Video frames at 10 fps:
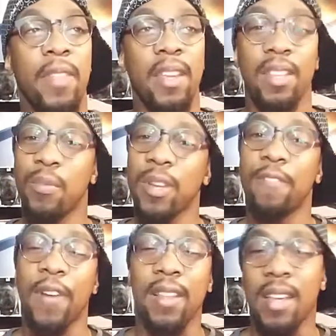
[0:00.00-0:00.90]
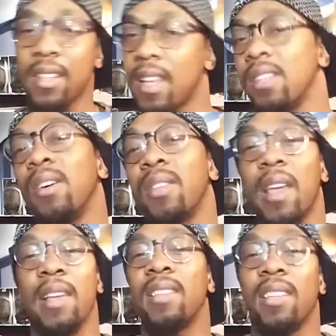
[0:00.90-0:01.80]
and then when he finds out that, yo,
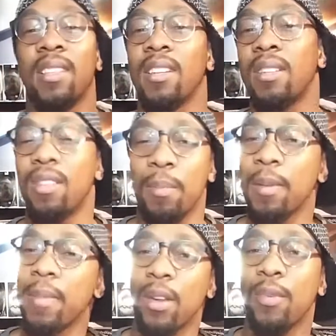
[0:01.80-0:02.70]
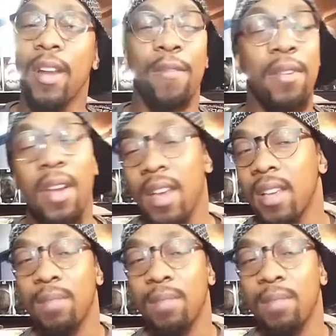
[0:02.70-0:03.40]
they just gonna still be mean or whatever,